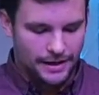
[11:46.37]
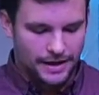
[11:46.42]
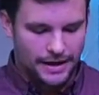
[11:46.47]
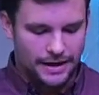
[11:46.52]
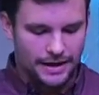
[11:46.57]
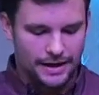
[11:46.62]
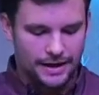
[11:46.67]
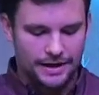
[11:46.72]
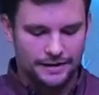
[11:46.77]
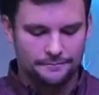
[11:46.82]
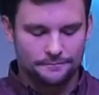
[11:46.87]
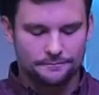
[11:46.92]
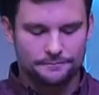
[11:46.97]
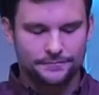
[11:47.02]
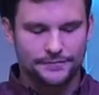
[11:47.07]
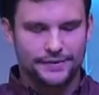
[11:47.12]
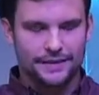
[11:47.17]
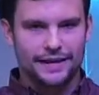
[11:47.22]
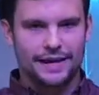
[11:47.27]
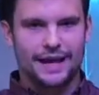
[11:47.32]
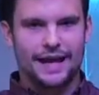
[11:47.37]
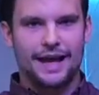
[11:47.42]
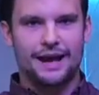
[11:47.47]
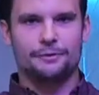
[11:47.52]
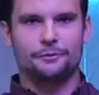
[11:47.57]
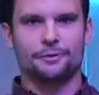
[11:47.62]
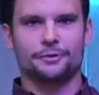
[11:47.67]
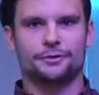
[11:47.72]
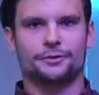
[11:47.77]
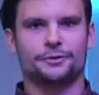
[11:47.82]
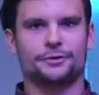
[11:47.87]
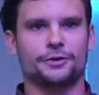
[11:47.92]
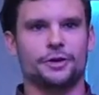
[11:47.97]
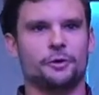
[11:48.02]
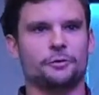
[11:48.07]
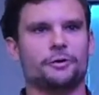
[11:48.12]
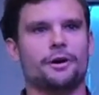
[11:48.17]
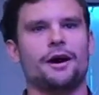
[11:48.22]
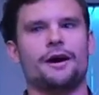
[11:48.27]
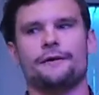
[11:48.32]
and I was
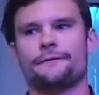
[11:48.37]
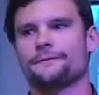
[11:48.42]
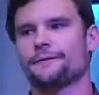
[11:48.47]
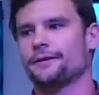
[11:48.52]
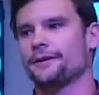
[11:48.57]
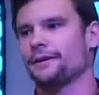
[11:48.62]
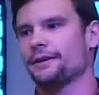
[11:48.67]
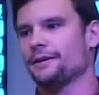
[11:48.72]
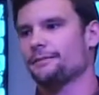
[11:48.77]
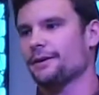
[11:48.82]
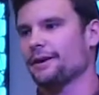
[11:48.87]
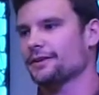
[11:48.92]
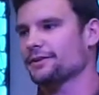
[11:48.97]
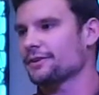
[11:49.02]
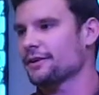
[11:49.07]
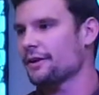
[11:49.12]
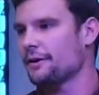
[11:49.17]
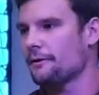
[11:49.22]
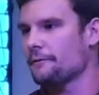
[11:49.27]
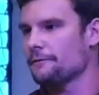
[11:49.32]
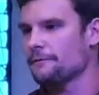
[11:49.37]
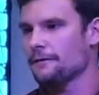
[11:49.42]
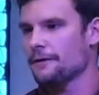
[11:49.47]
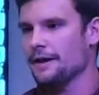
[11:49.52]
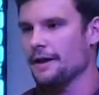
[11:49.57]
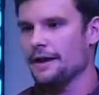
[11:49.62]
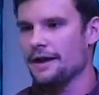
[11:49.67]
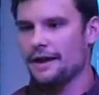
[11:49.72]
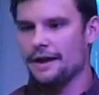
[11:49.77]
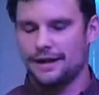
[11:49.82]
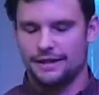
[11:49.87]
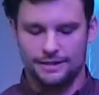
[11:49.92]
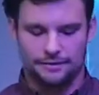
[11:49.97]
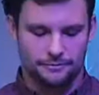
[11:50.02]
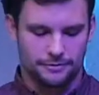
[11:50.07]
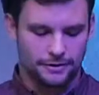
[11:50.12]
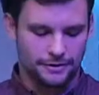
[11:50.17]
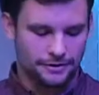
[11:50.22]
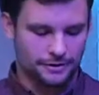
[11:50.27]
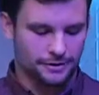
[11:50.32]
so confident in myself. And then
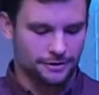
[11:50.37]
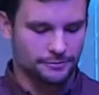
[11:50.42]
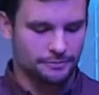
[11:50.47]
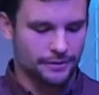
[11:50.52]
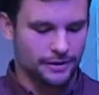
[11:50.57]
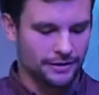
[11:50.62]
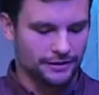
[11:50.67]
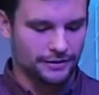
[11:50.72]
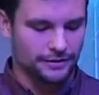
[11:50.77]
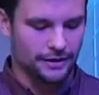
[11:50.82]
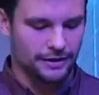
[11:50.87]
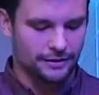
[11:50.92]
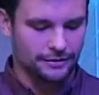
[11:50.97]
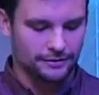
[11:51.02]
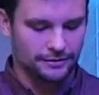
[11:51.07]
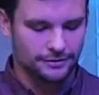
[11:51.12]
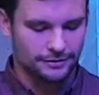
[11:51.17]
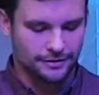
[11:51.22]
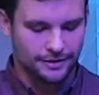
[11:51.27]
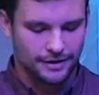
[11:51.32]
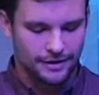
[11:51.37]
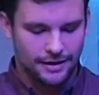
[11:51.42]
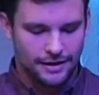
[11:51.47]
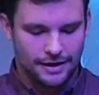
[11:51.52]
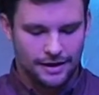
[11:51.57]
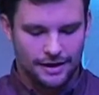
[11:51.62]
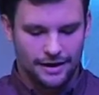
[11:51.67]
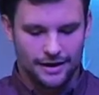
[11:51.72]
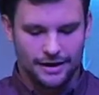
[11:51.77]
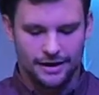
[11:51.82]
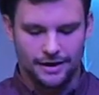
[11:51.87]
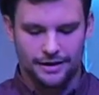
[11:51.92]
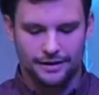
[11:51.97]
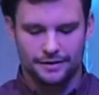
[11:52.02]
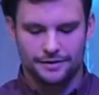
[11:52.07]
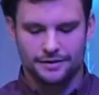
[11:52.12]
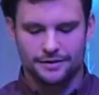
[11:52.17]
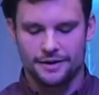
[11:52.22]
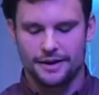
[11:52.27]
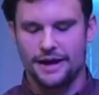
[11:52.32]
we get to the spelling test,
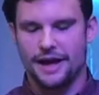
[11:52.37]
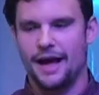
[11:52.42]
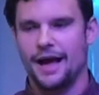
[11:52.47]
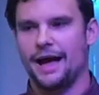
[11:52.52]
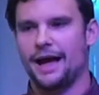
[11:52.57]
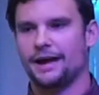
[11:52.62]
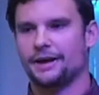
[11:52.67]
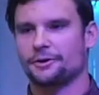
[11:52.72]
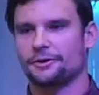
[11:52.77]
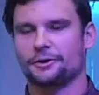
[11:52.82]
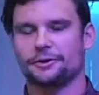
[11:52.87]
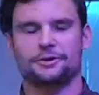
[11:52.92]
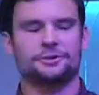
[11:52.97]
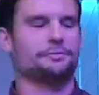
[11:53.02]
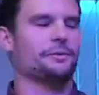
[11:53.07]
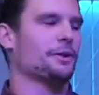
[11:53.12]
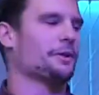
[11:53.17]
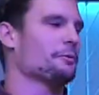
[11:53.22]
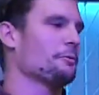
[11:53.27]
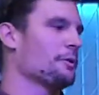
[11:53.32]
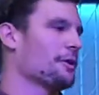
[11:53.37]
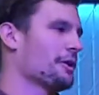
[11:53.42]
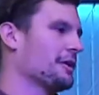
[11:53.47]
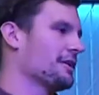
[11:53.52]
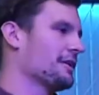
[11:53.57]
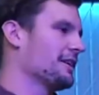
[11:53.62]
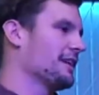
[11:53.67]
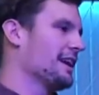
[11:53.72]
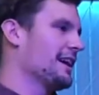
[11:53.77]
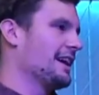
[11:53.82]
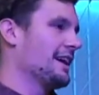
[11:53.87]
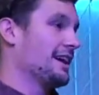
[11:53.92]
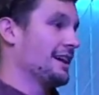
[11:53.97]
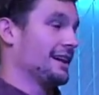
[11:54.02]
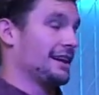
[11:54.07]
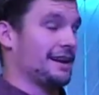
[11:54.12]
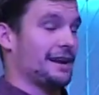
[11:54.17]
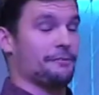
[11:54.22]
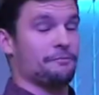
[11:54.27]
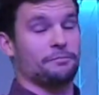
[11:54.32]
and I couldn't spell a word,
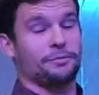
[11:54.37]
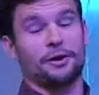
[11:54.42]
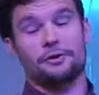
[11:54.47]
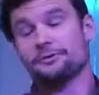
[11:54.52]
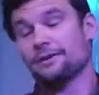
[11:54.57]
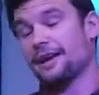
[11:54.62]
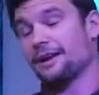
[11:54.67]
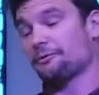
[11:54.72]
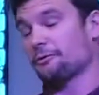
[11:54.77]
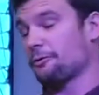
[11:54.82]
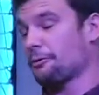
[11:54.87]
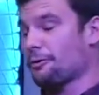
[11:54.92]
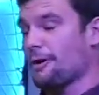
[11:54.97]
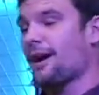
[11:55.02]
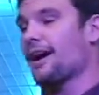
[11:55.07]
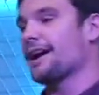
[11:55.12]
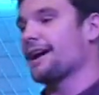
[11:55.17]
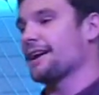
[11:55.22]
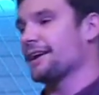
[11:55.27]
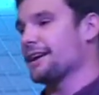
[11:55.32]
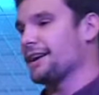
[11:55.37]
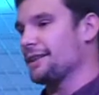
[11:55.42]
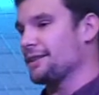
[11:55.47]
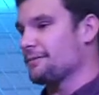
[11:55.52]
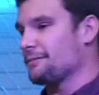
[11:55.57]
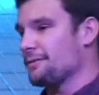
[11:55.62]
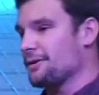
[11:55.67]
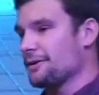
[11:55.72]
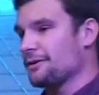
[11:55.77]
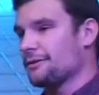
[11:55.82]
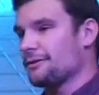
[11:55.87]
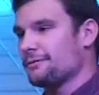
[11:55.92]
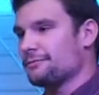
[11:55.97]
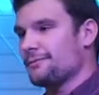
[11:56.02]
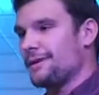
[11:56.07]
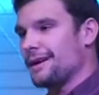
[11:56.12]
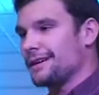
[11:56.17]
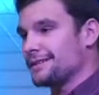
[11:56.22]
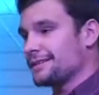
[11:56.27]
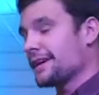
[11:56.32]
and I broke down crying in the middle of
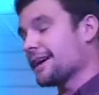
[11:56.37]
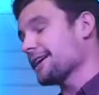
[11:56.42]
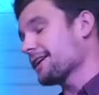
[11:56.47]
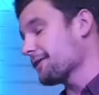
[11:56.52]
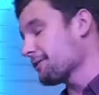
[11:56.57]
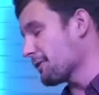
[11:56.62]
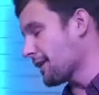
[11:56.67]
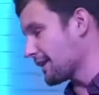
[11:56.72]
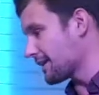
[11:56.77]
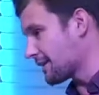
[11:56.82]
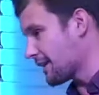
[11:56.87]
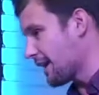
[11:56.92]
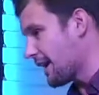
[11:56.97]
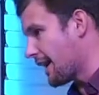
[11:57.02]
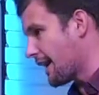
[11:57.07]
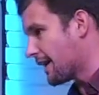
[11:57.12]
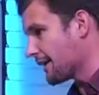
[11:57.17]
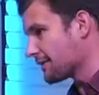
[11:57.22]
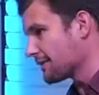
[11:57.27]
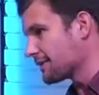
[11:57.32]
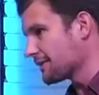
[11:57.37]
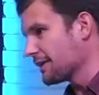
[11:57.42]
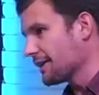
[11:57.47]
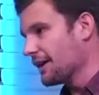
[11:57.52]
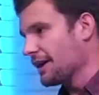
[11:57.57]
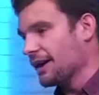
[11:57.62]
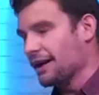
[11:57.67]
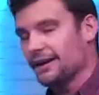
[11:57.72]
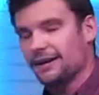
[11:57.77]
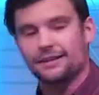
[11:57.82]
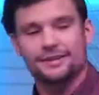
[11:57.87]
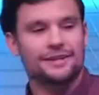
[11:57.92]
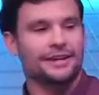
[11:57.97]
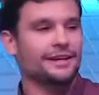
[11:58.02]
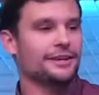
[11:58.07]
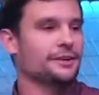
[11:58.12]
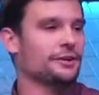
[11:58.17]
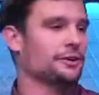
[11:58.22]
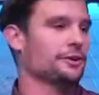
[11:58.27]
my second grade class because I